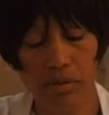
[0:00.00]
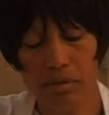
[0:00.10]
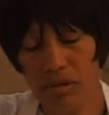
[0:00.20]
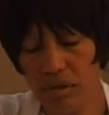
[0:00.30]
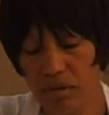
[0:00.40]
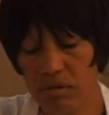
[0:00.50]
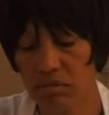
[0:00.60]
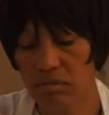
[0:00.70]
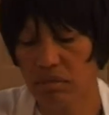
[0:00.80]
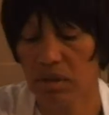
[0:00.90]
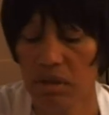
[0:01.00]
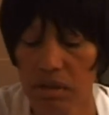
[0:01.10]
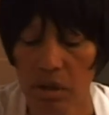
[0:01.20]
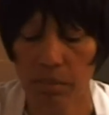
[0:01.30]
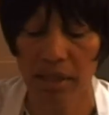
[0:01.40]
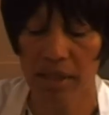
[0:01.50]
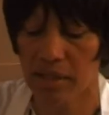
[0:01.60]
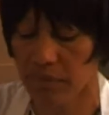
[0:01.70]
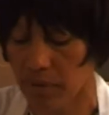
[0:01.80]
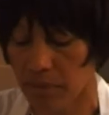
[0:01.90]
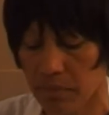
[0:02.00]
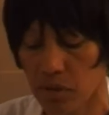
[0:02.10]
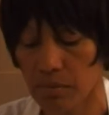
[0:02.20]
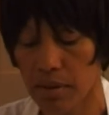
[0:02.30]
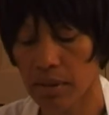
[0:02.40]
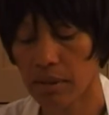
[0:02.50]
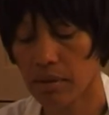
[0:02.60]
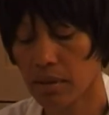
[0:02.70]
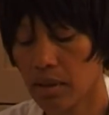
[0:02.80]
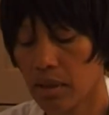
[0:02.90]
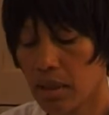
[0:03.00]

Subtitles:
you know it's not a place for them to be.